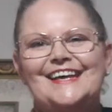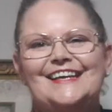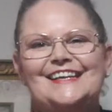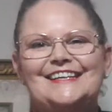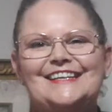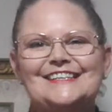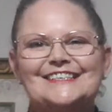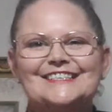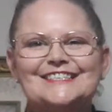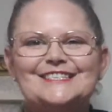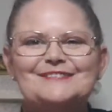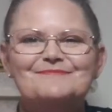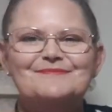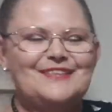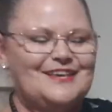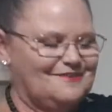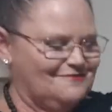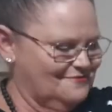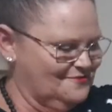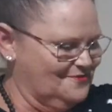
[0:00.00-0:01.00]
Little tip
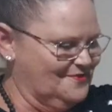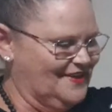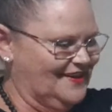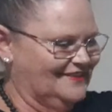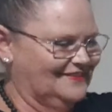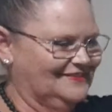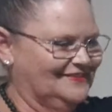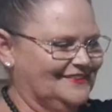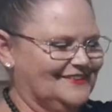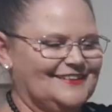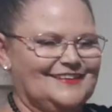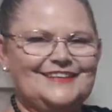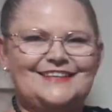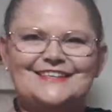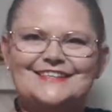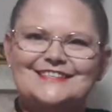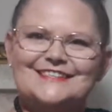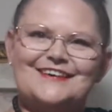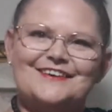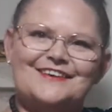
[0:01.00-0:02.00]
there for you.
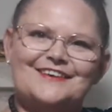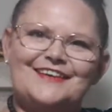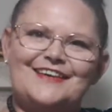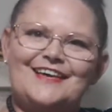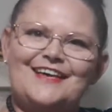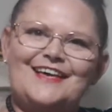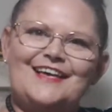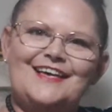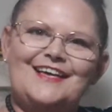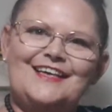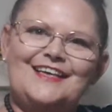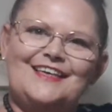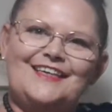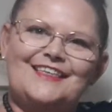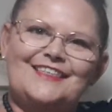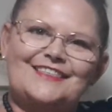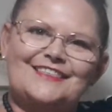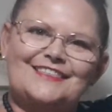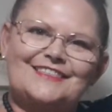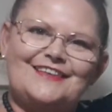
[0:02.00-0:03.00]
So
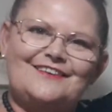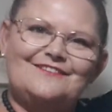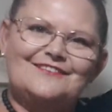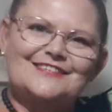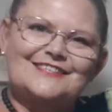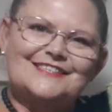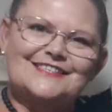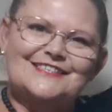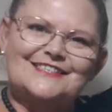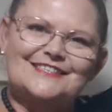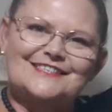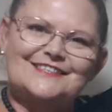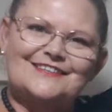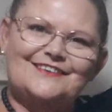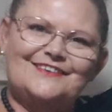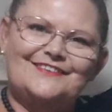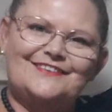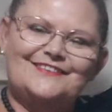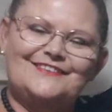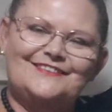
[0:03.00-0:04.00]
that was the
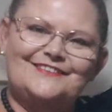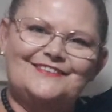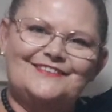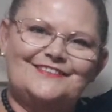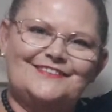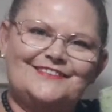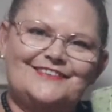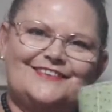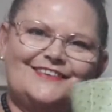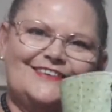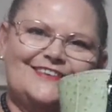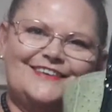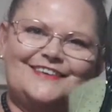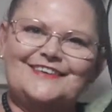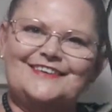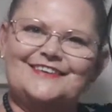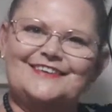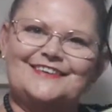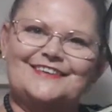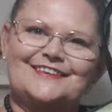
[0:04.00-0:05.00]
style.
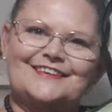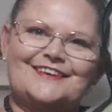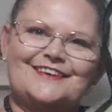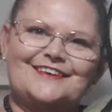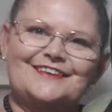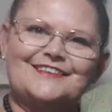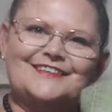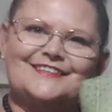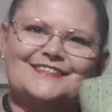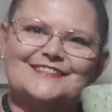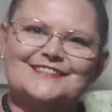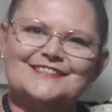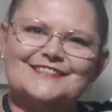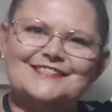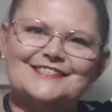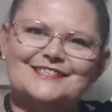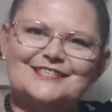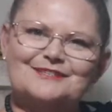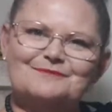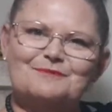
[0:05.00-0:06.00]
I think it's
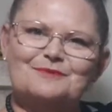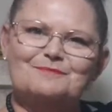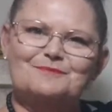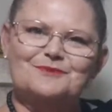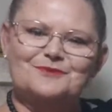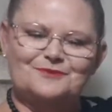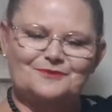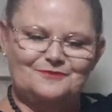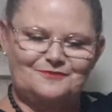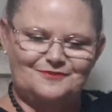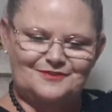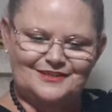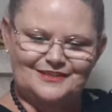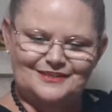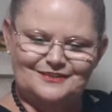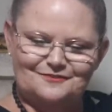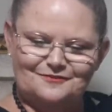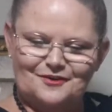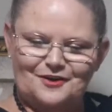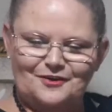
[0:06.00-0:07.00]
just going to be beautiful in
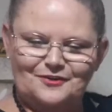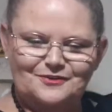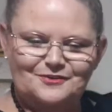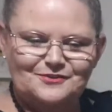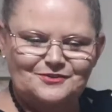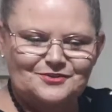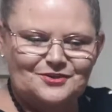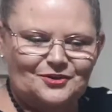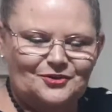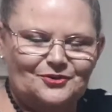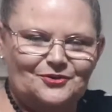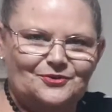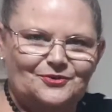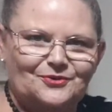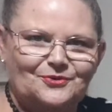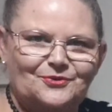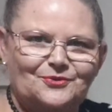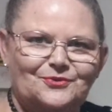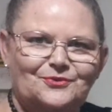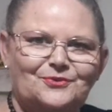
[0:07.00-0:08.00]
the rose
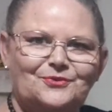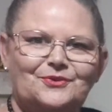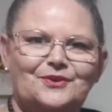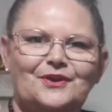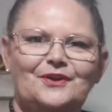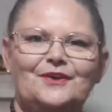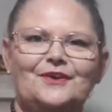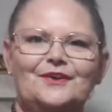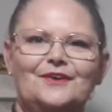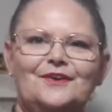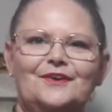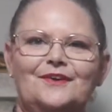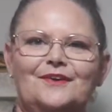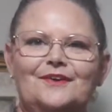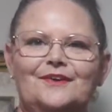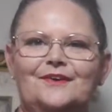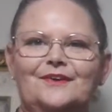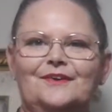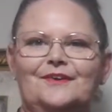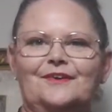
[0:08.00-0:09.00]
gold.
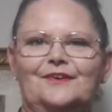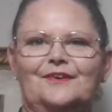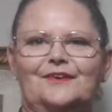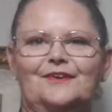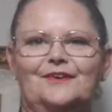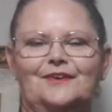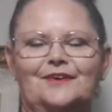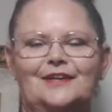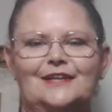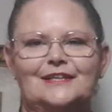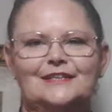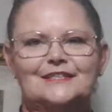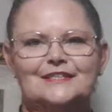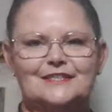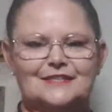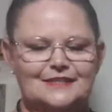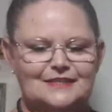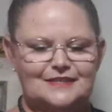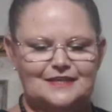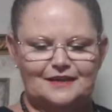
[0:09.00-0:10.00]
Oh, let's
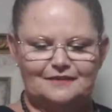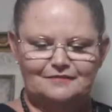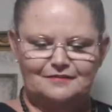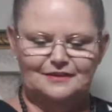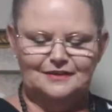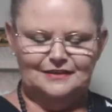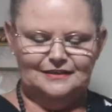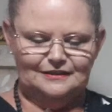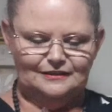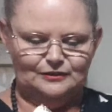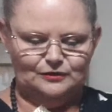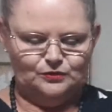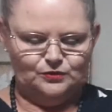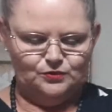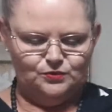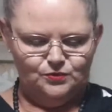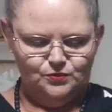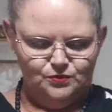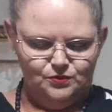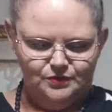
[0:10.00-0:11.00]
just have a little
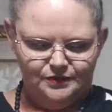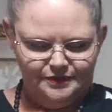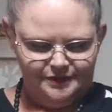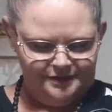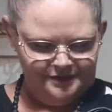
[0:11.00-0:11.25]
look.